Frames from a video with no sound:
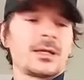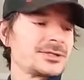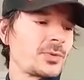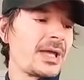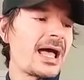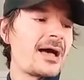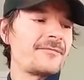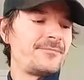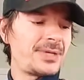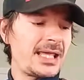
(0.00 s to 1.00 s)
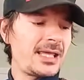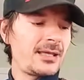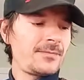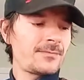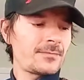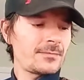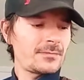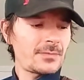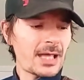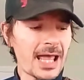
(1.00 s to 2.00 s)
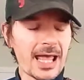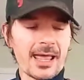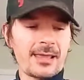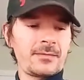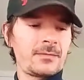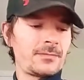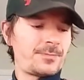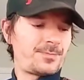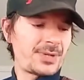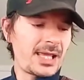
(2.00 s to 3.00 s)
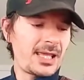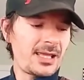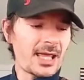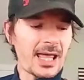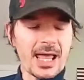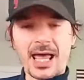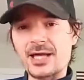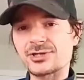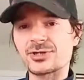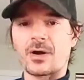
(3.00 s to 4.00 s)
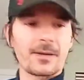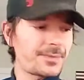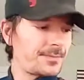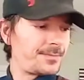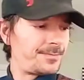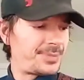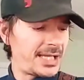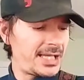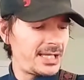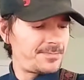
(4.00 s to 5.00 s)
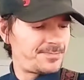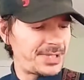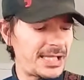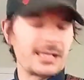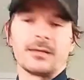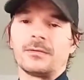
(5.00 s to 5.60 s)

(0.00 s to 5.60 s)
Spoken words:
So we have B, A sharp, B, B.